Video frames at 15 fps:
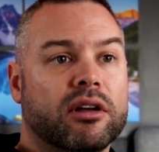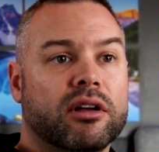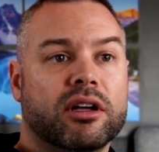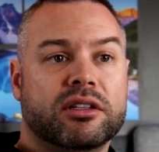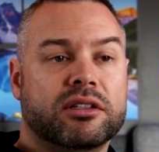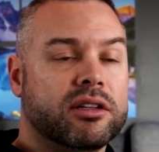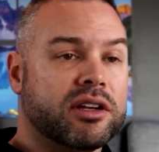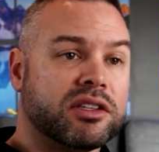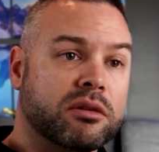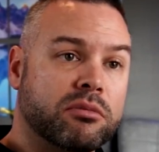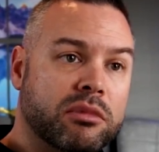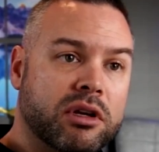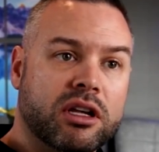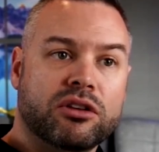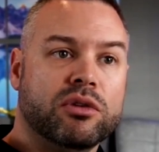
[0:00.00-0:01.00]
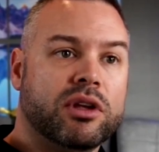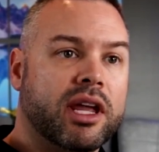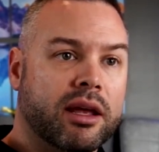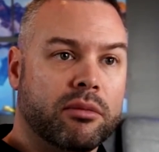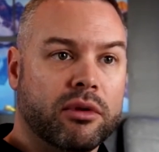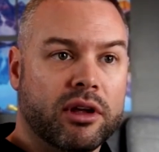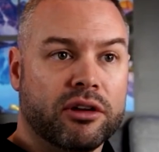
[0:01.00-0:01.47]
It doesn't mean you
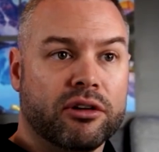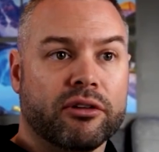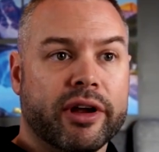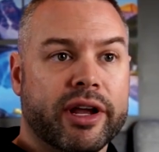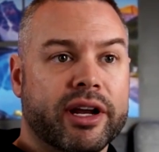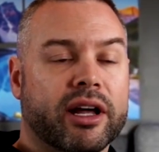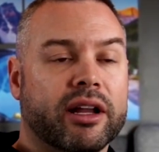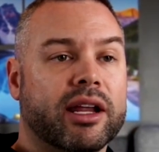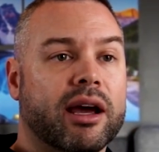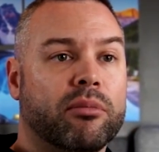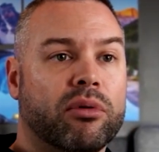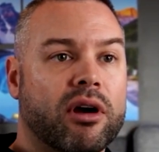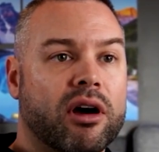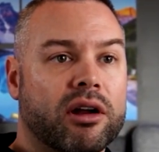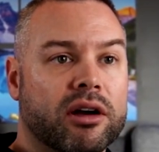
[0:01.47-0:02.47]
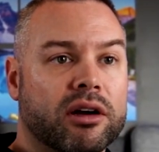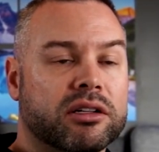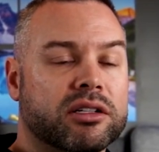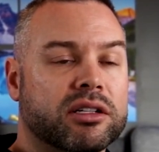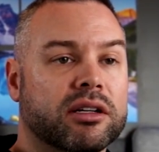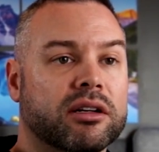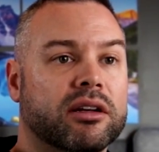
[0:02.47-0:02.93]
can't iterate on that
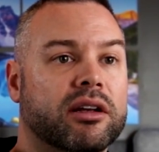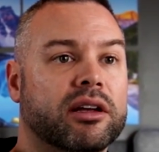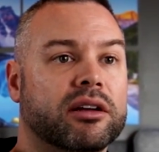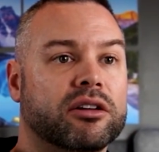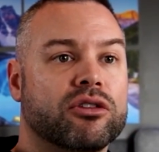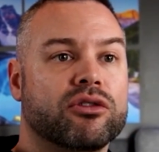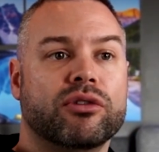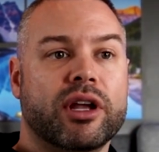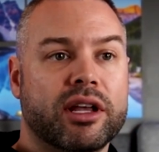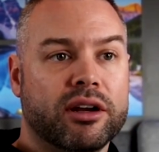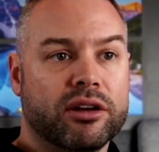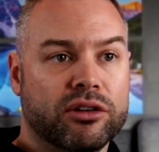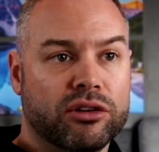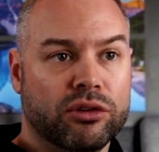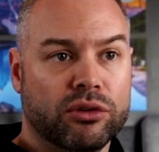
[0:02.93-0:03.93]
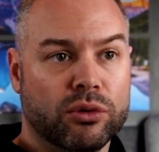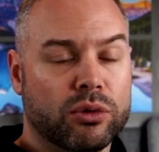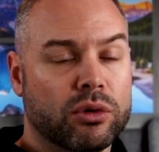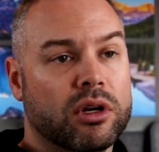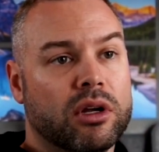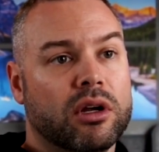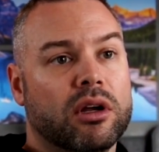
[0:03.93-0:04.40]
product and create a new